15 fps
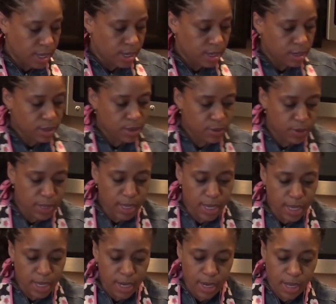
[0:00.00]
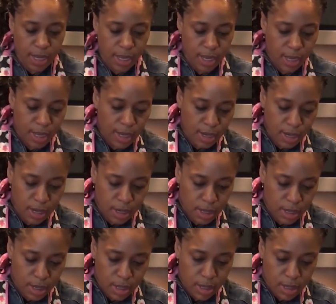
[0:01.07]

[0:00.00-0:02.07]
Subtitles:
and go ahead and